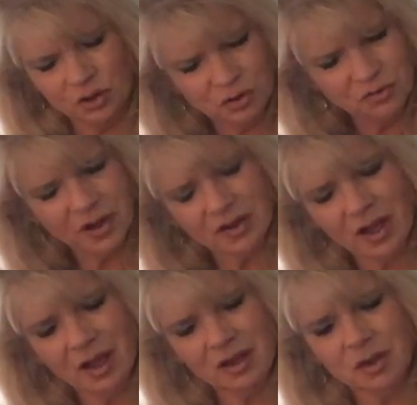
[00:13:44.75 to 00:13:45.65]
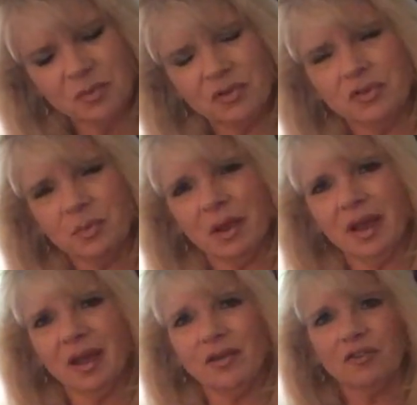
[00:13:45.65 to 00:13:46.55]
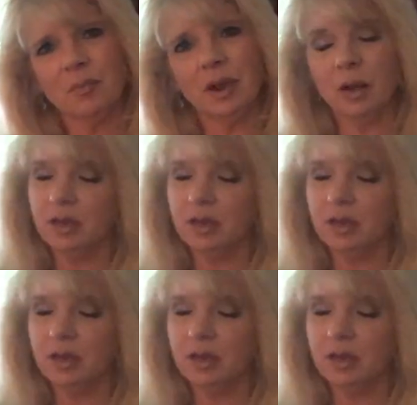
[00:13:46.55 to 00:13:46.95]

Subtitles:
you've had hang-ups in the past about,